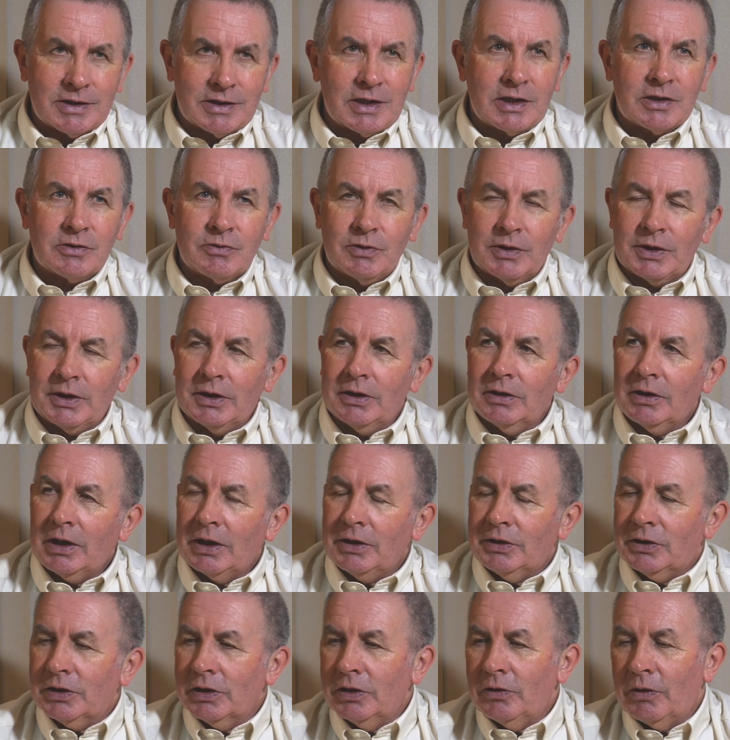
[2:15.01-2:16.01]
That's what I
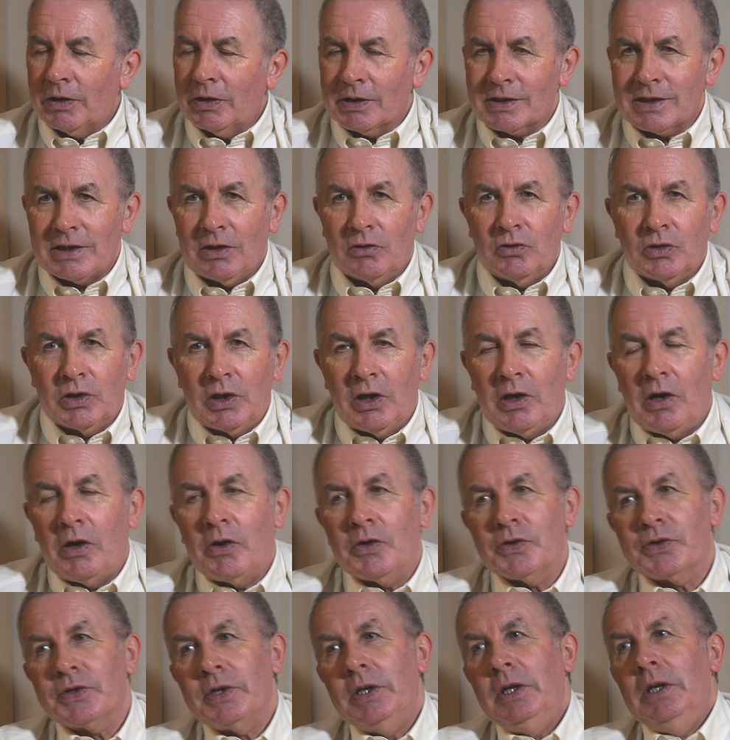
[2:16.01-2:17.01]
do. I sell
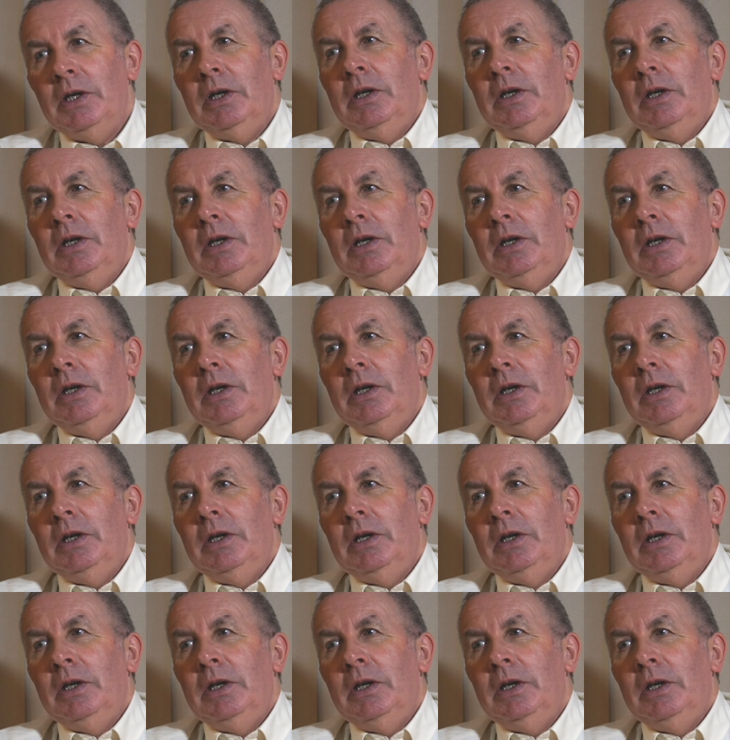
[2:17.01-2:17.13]
cars.